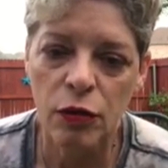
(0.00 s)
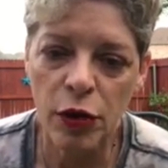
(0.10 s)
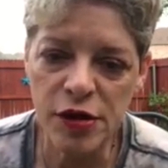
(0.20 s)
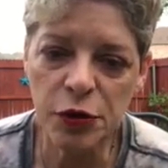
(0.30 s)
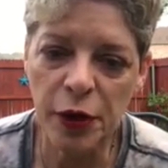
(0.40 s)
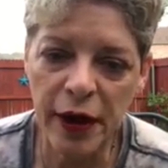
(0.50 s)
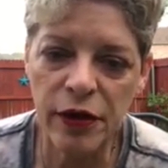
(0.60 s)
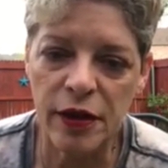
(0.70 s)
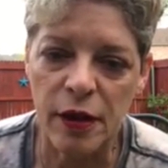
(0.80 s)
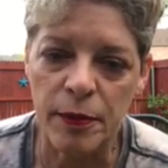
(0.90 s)

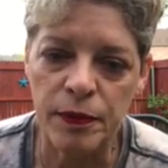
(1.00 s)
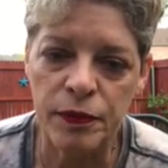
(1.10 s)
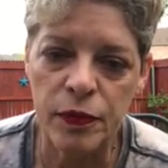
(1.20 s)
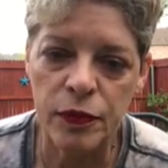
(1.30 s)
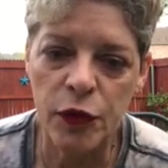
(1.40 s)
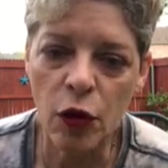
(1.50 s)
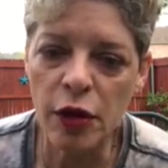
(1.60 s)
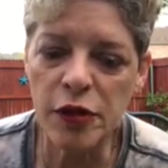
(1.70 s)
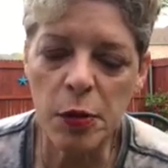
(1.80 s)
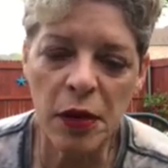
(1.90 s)
resurrect them. Don't
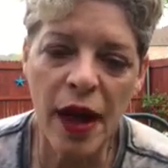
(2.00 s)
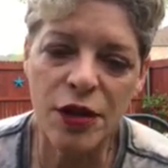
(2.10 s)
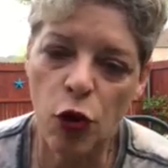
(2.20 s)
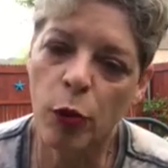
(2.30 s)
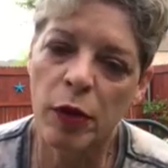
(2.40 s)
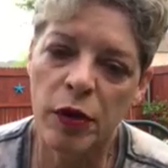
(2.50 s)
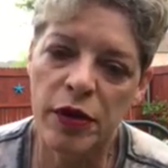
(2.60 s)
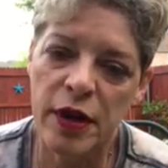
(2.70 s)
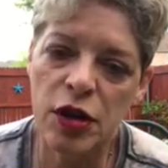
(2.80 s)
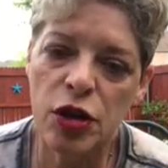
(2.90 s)
let them lie dormant
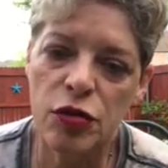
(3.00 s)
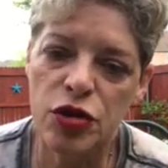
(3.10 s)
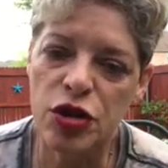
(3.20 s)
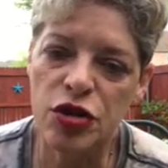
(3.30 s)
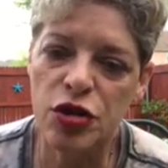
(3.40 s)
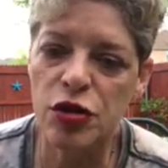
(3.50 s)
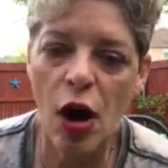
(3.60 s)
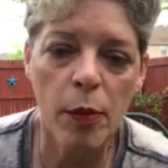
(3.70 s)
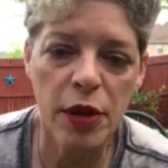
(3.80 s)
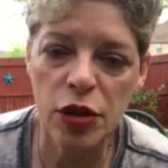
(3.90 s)
within you just to
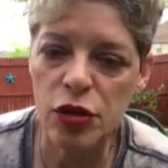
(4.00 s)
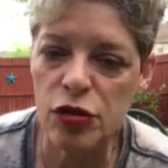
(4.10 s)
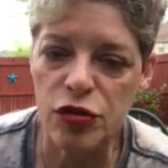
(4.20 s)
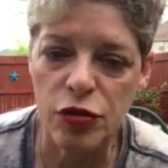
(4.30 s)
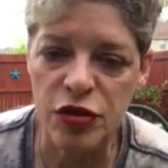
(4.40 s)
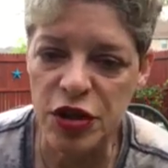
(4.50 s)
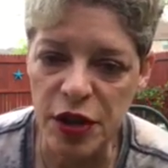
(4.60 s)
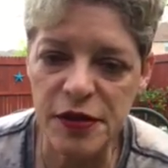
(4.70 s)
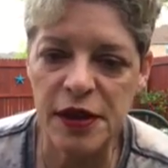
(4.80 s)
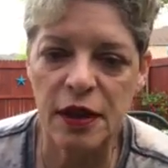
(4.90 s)
not be used. Those
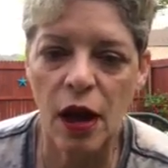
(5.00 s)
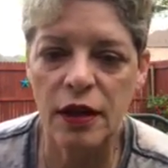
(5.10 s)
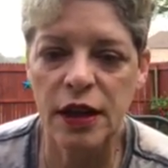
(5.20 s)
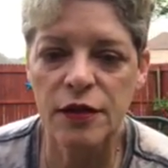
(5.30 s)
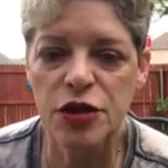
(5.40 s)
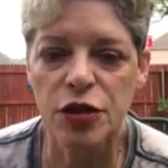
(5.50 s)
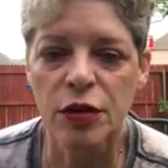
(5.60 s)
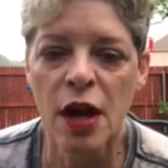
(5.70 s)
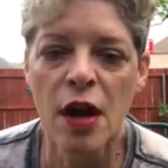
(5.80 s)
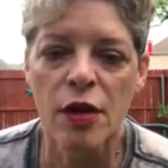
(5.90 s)
gifts that God gives you,
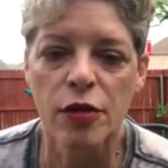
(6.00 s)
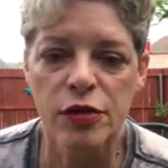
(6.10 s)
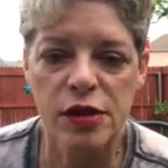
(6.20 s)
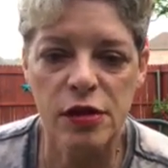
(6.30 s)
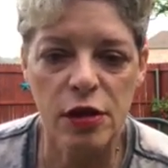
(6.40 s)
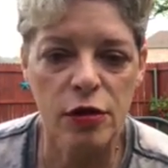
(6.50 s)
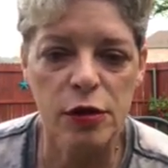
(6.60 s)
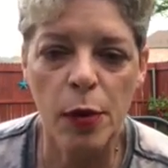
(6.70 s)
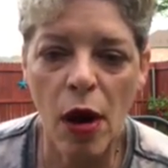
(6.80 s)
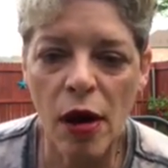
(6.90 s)
those
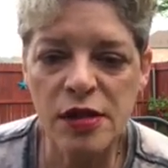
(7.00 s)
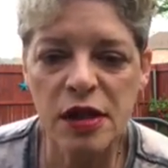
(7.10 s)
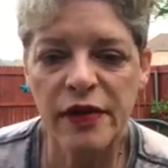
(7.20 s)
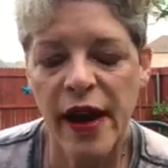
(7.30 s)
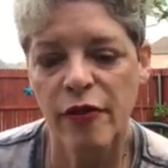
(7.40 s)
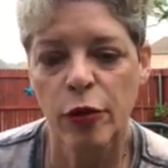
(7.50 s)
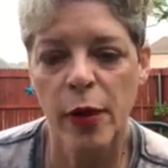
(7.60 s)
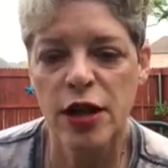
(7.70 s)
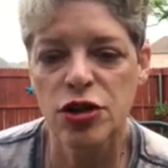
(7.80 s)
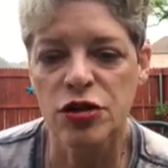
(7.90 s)
positive
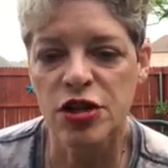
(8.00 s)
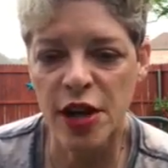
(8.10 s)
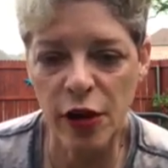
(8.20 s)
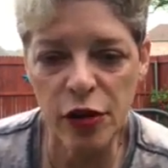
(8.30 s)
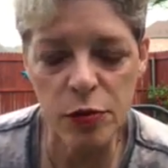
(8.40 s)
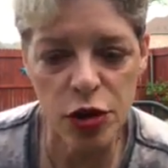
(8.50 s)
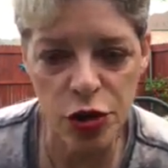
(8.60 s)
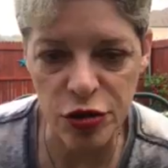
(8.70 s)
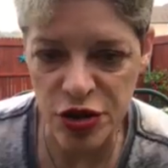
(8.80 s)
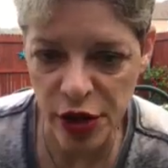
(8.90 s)
affirmations, tell them to
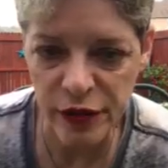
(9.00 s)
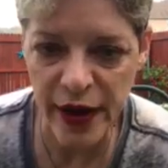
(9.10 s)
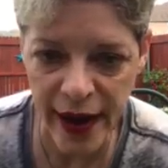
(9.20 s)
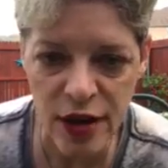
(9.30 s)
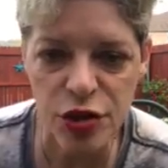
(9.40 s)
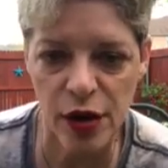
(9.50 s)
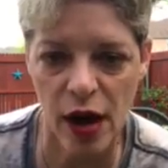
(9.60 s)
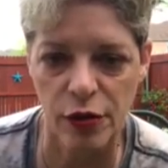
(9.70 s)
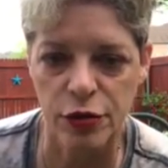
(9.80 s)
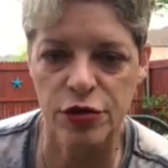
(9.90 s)
yourself and to
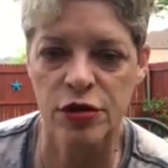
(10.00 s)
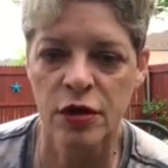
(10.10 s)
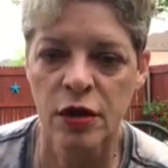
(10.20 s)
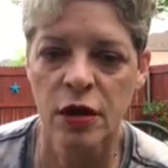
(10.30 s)
others